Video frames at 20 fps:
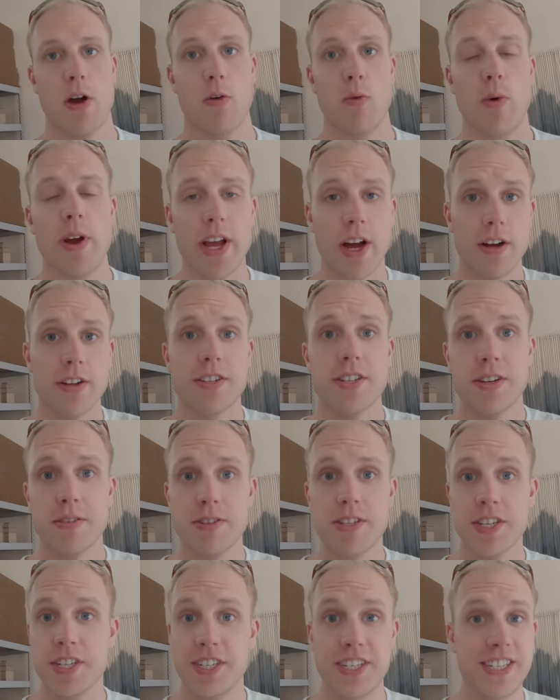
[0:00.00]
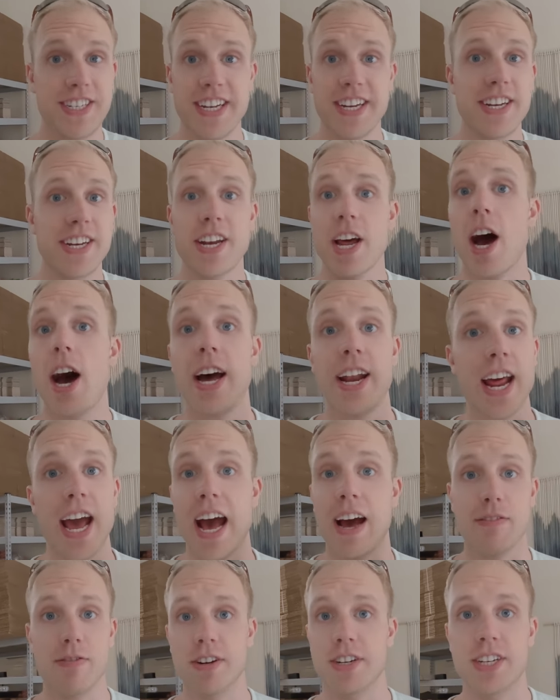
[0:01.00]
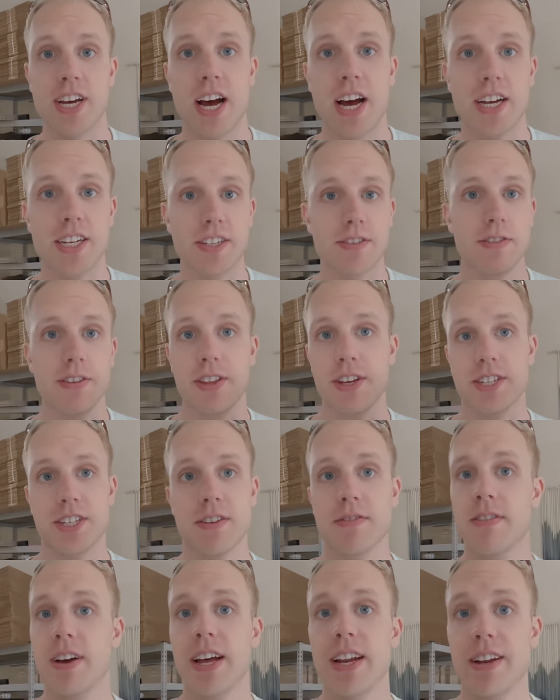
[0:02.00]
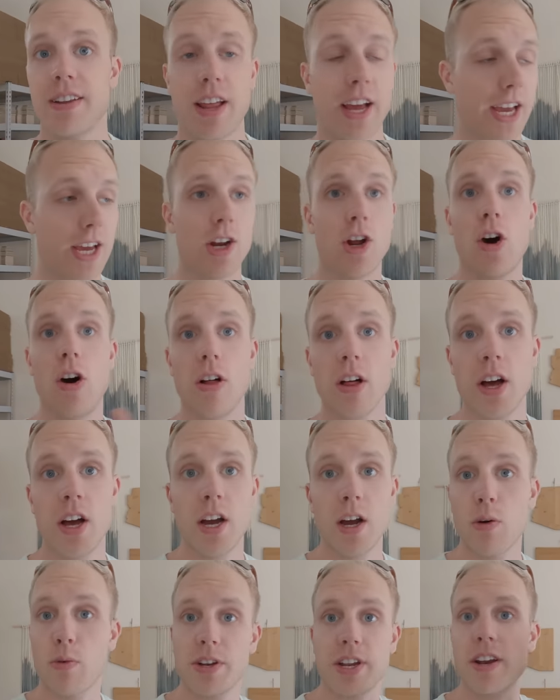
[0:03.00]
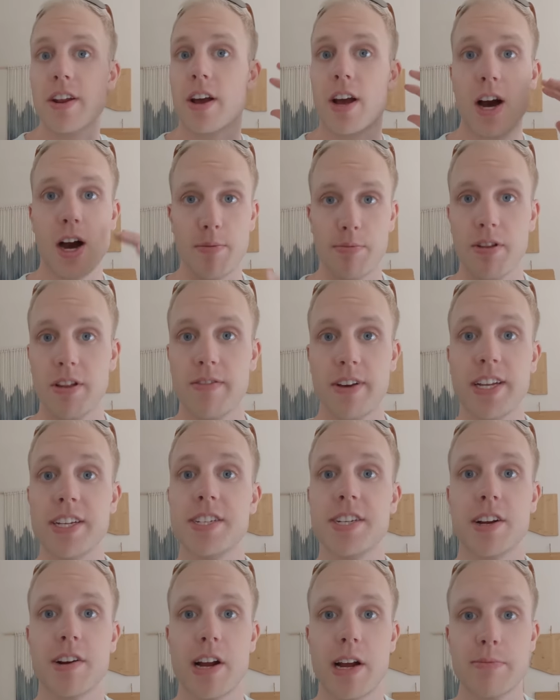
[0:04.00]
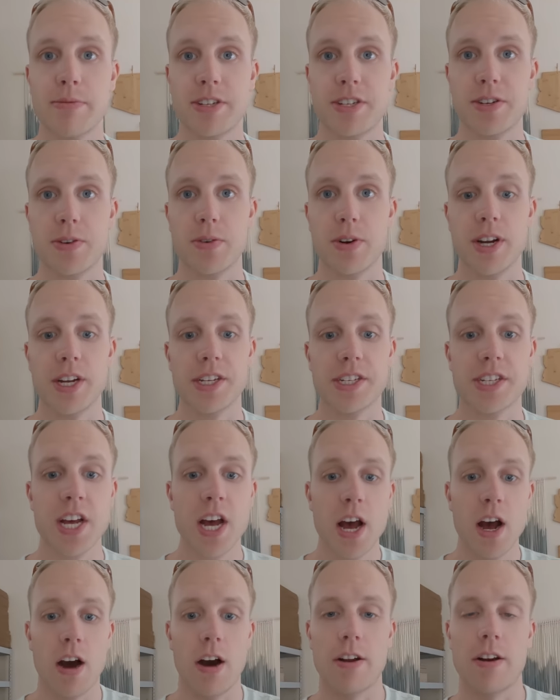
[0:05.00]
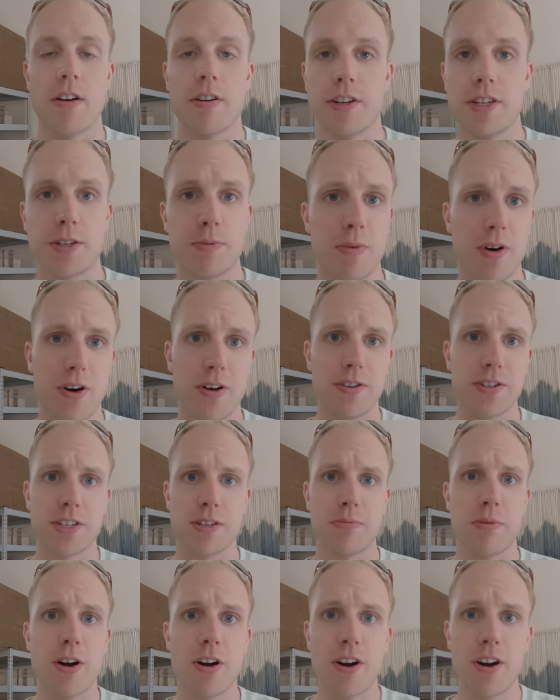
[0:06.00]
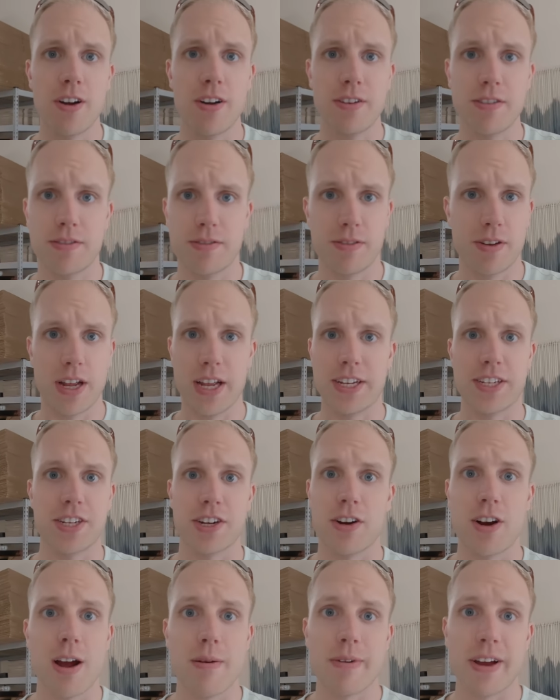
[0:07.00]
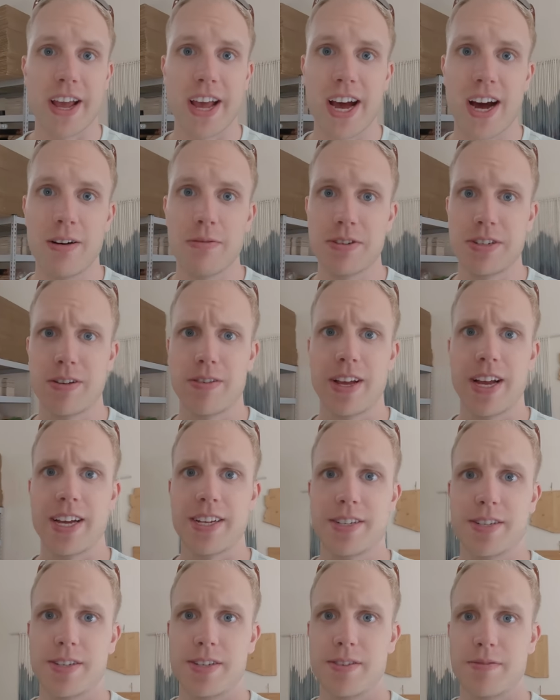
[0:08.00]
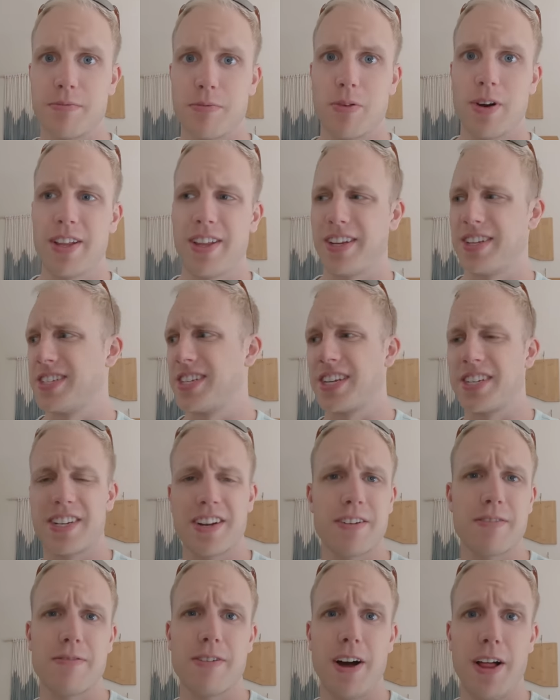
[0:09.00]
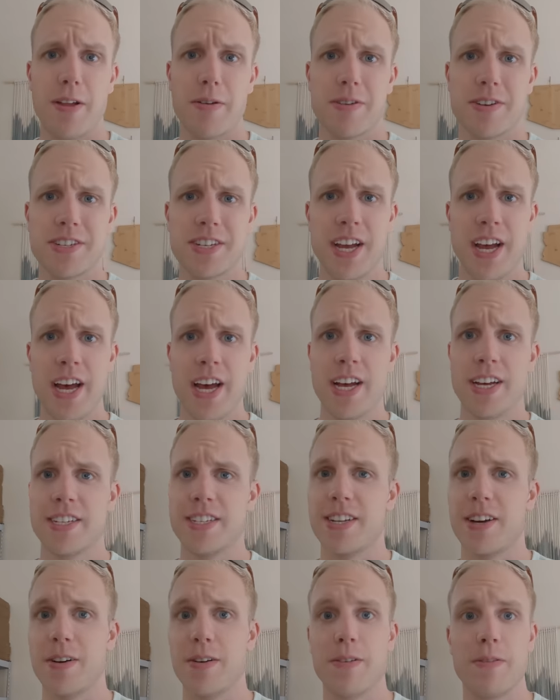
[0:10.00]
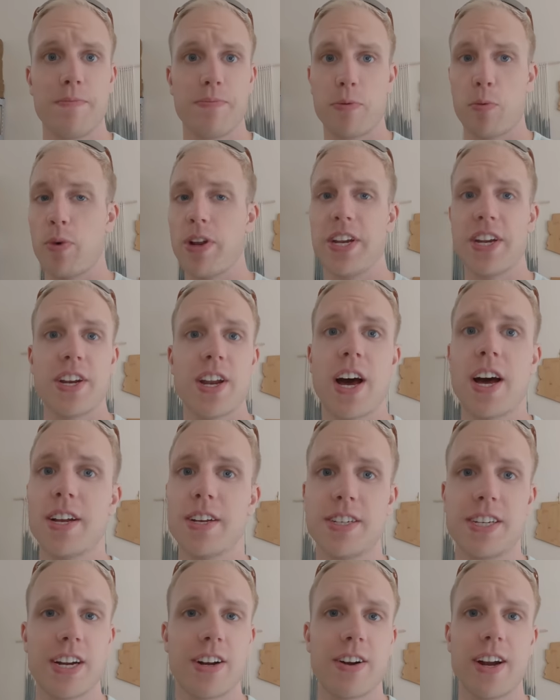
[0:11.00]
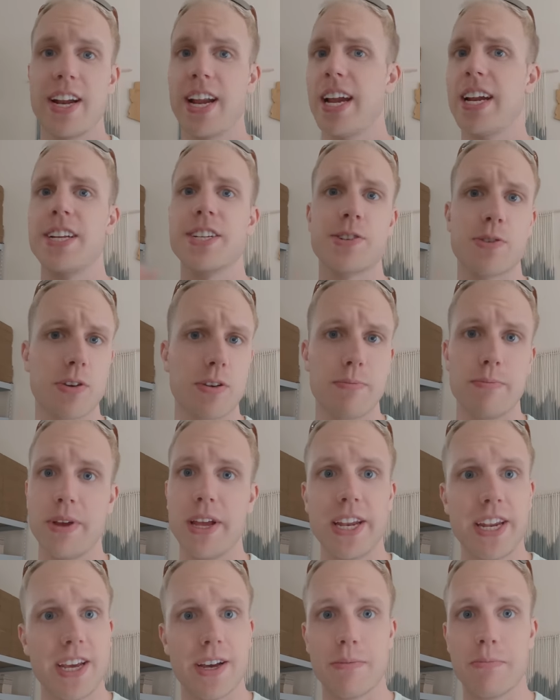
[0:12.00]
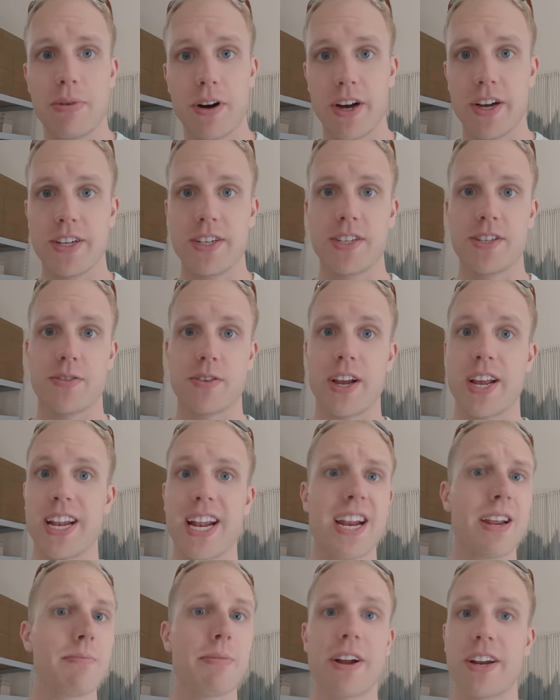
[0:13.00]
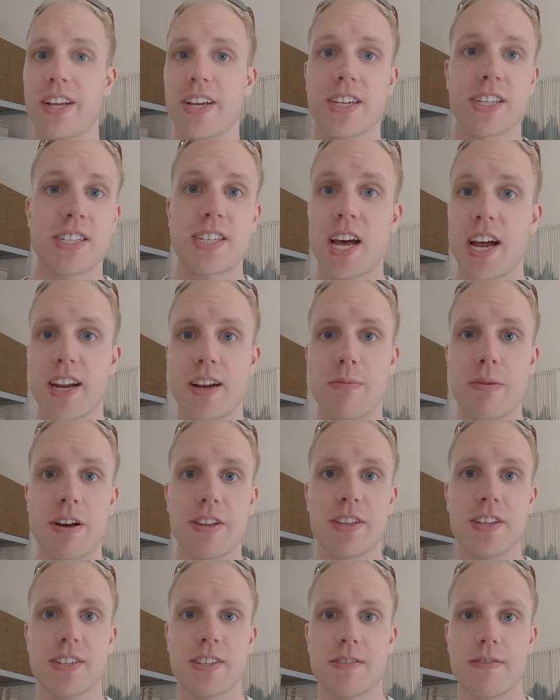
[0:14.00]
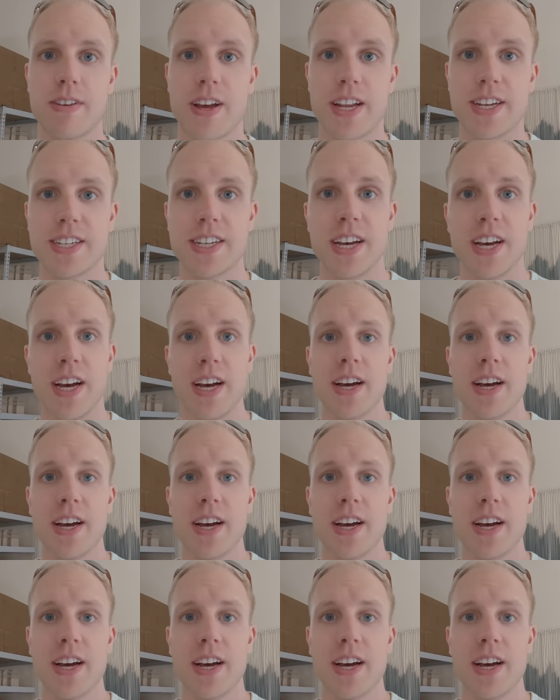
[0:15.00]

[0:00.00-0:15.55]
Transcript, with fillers: We also just did not advertise for this event, like at all. We did a couple of Instagram stories on our small Samara Instagram account, which only has, what, like 600 followers. So we did not generate any sort of media buzz or get anybody excited about this event